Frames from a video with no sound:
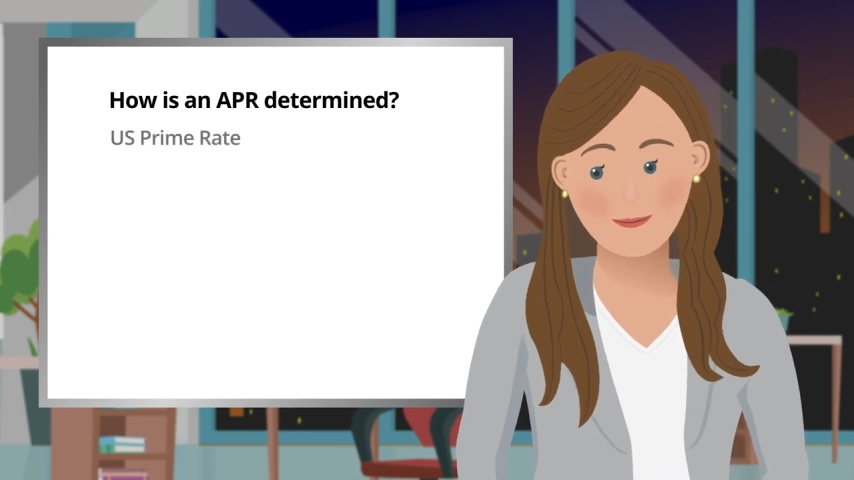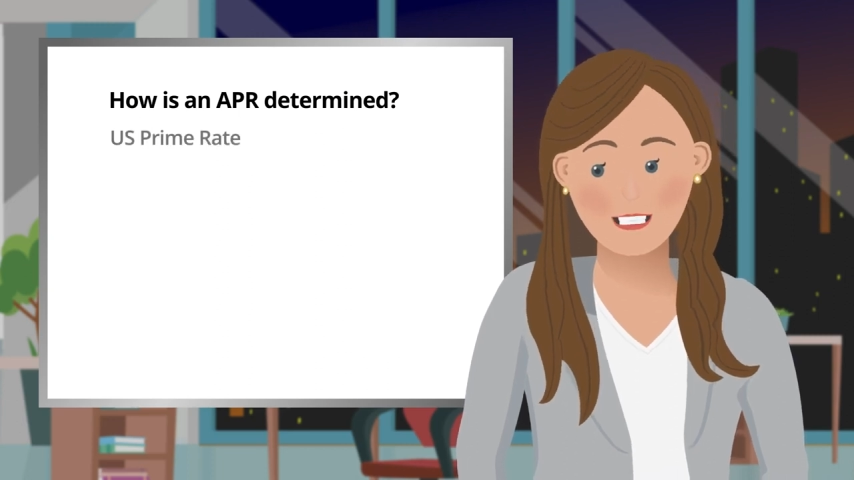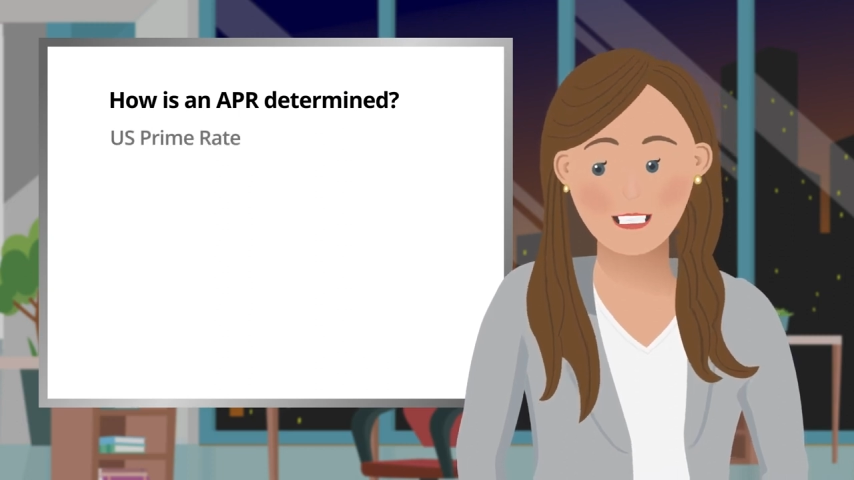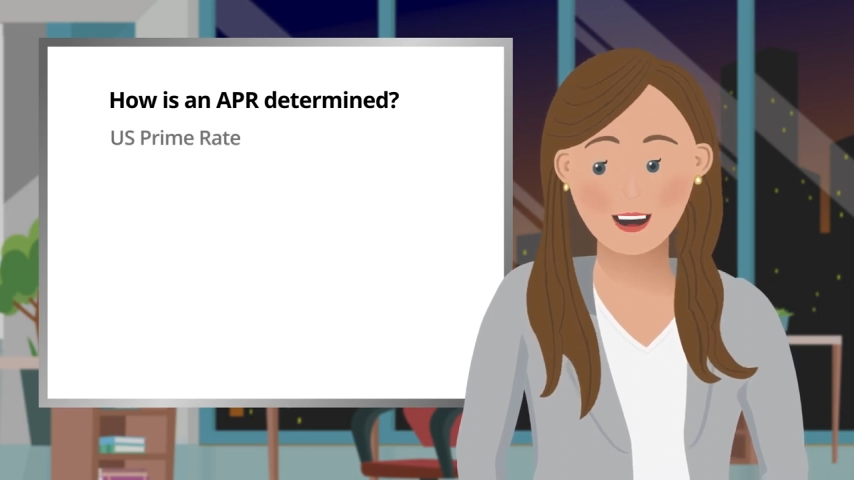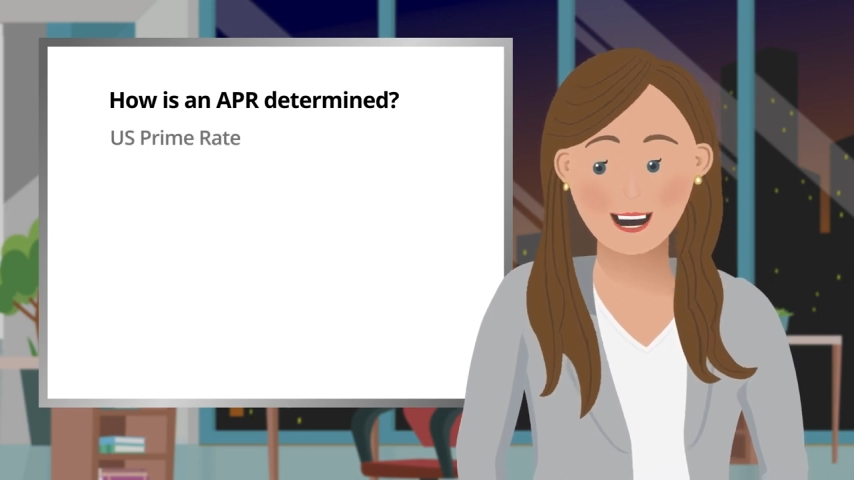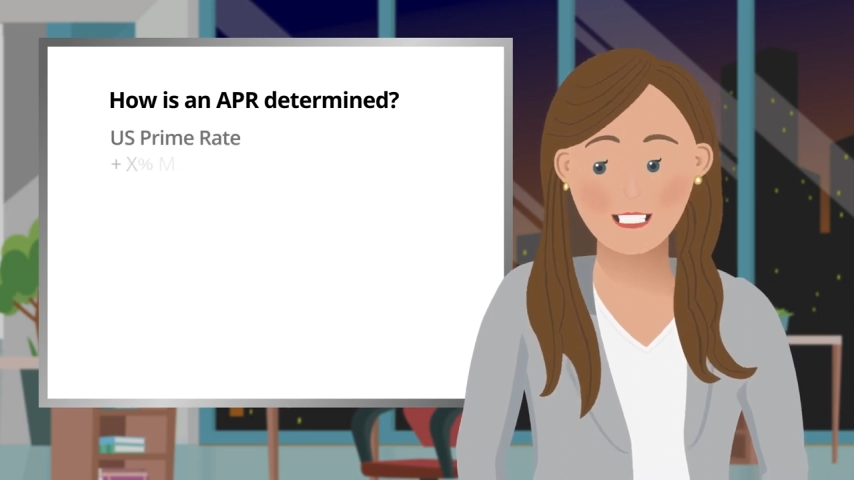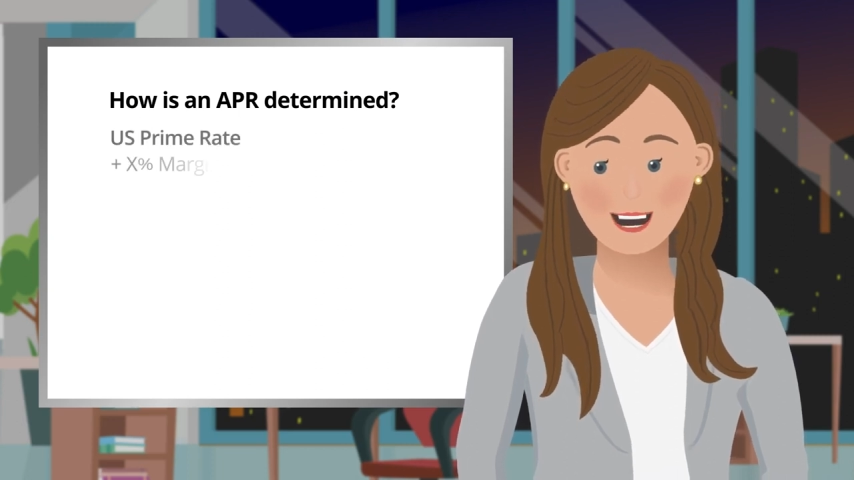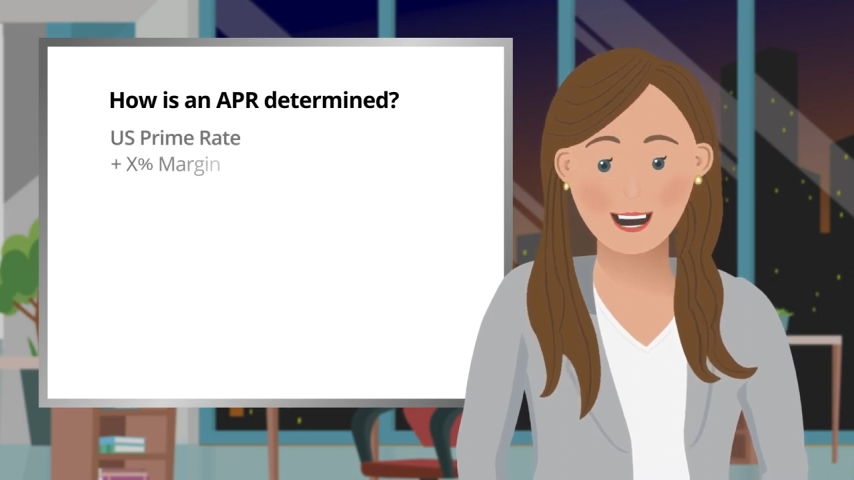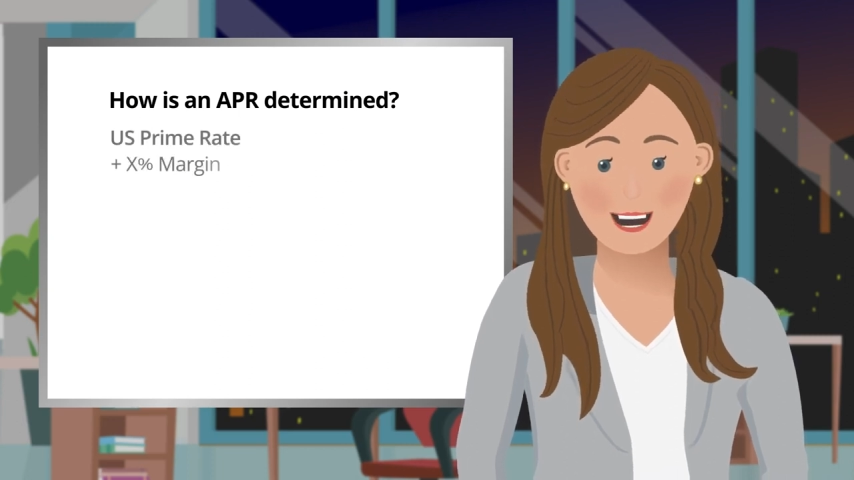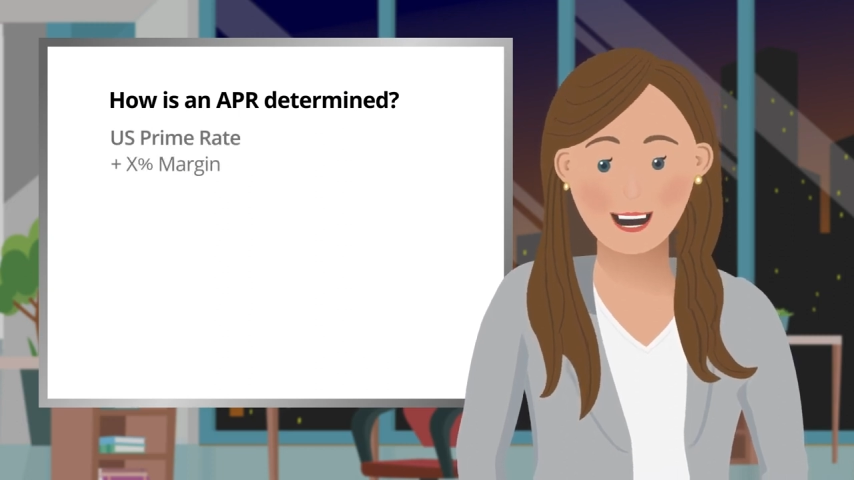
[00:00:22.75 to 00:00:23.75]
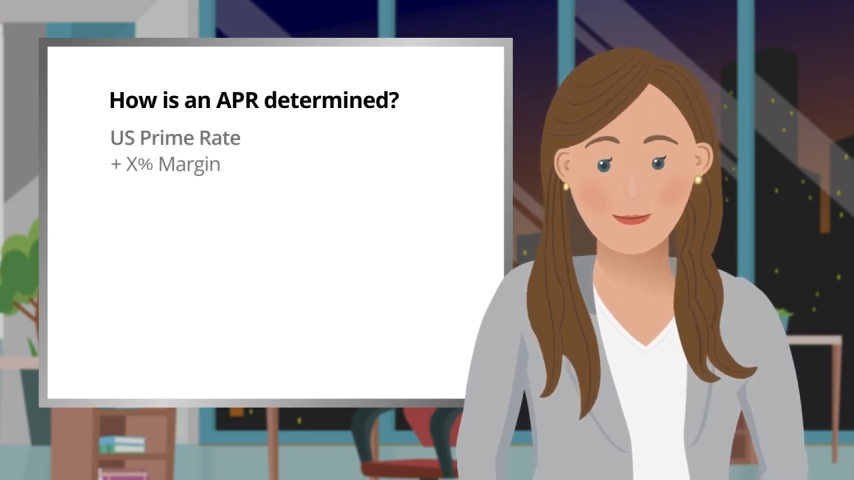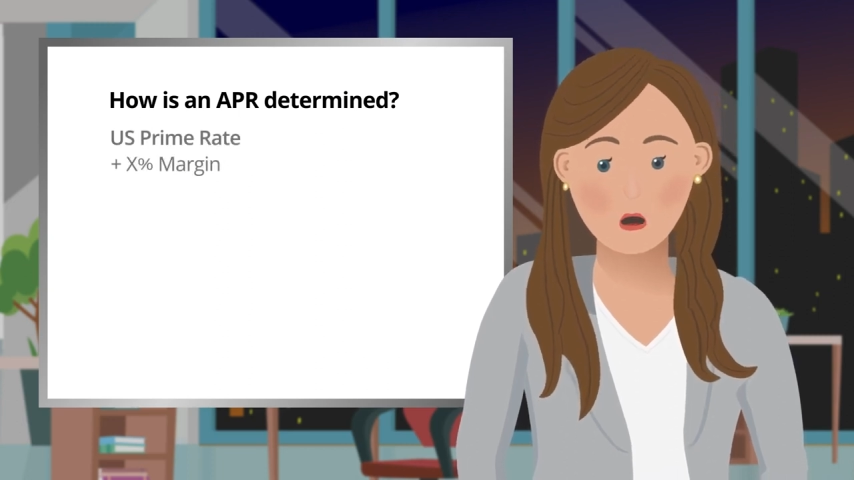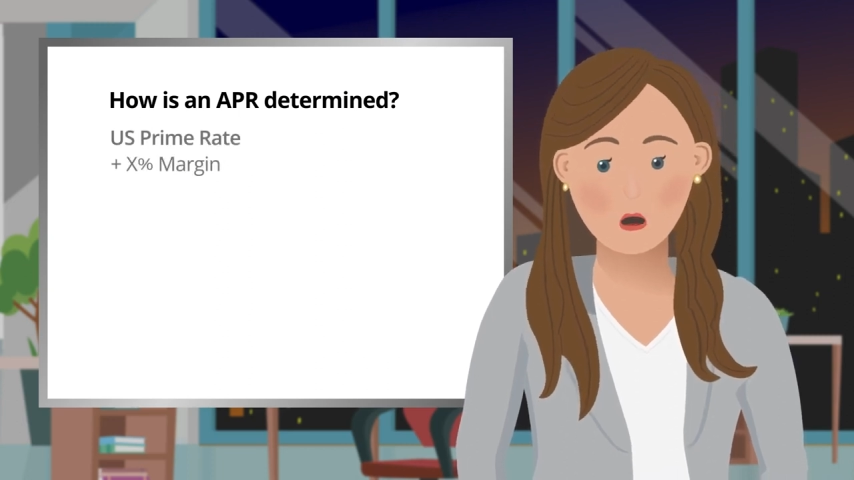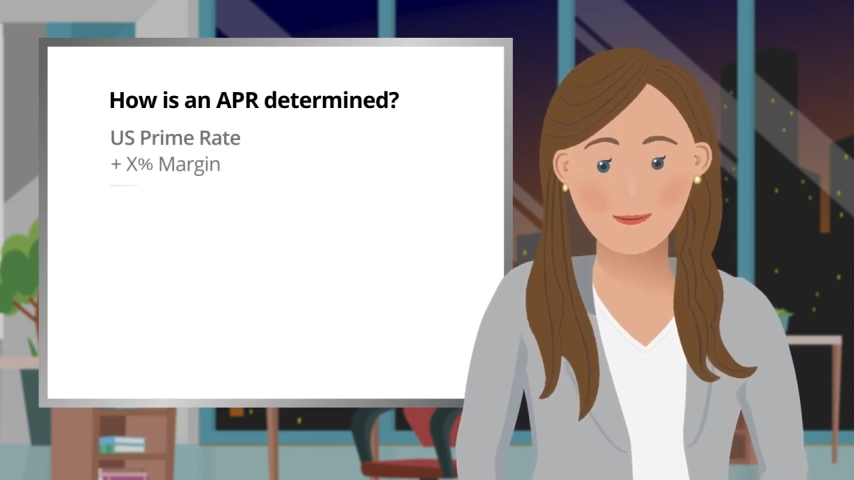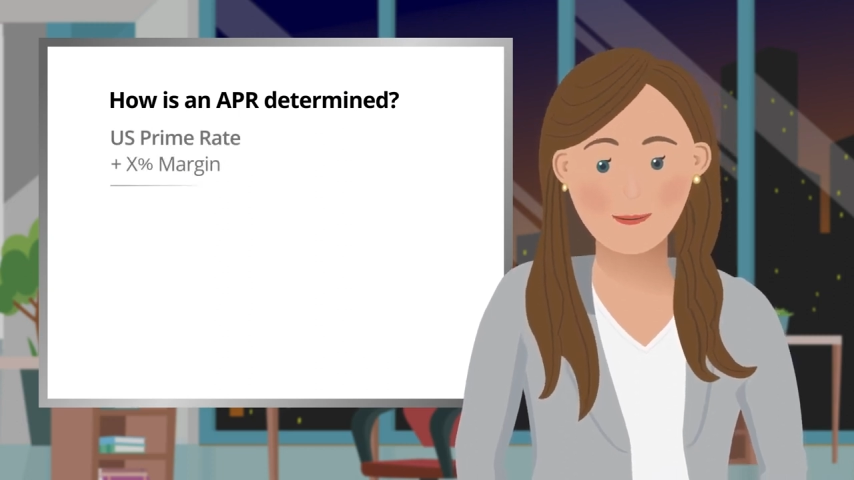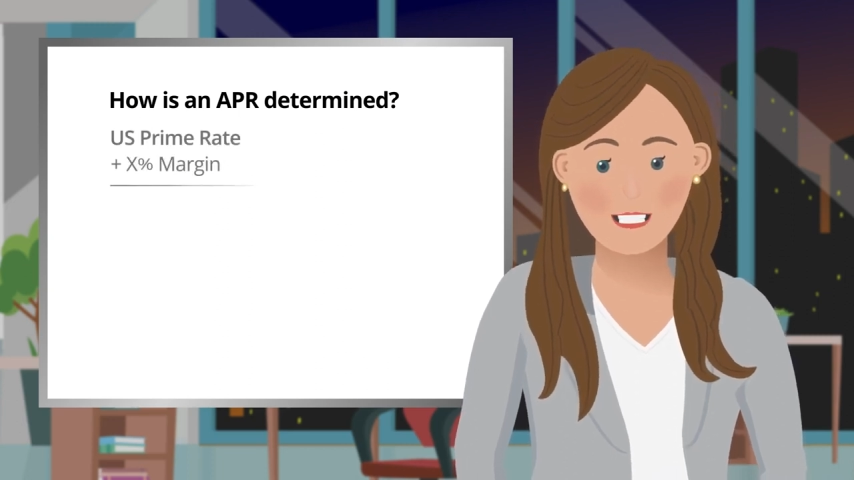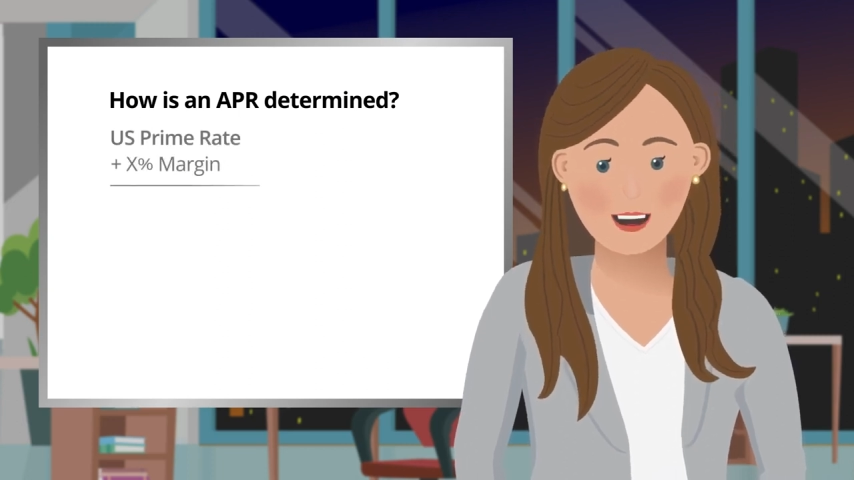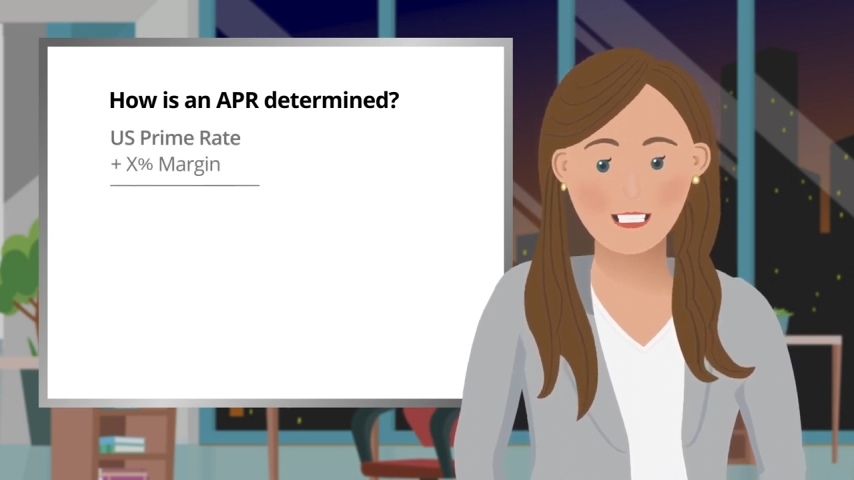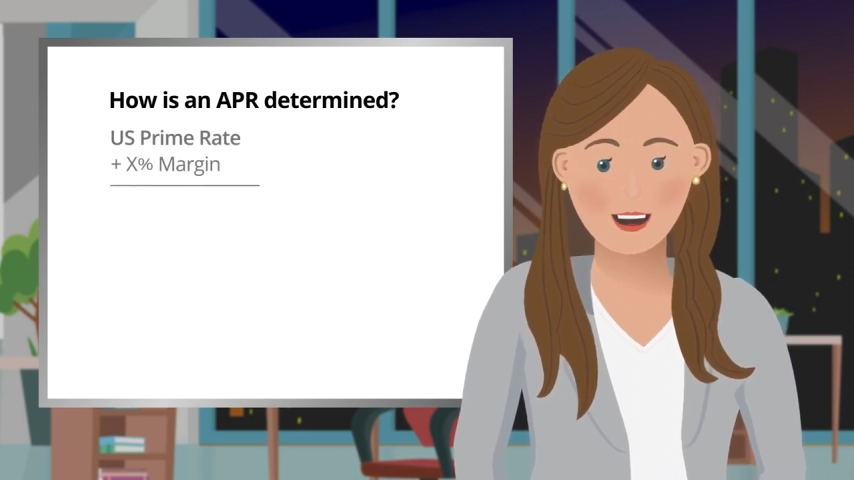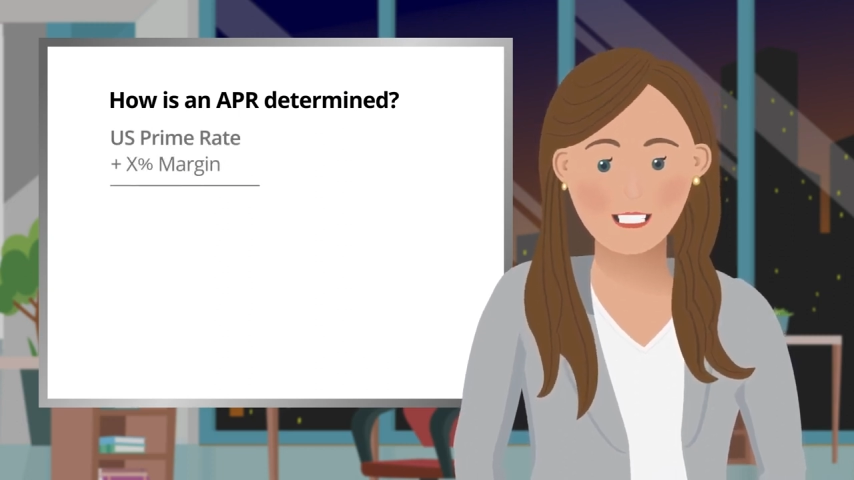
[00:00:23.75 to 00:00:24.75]
Then they add a margin of
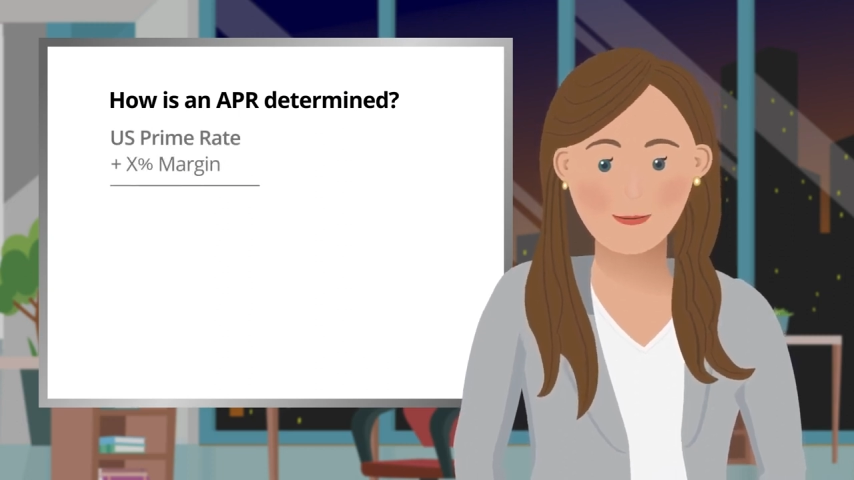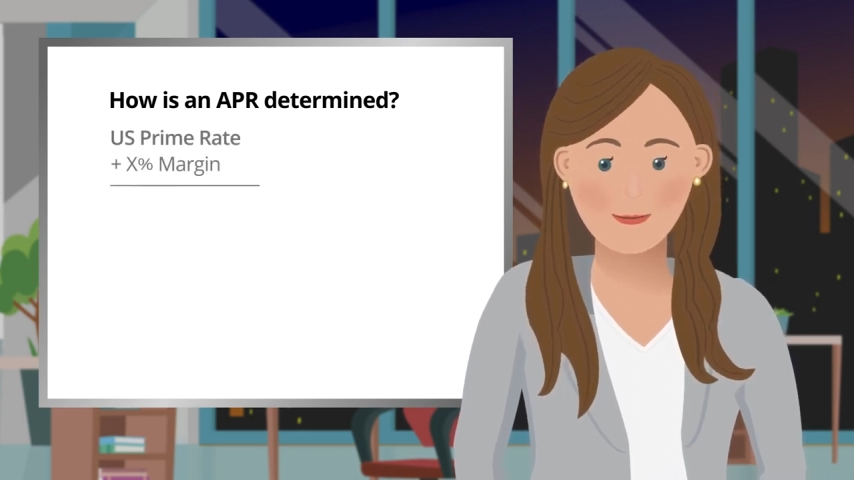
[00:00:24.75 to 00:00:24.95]
percentage points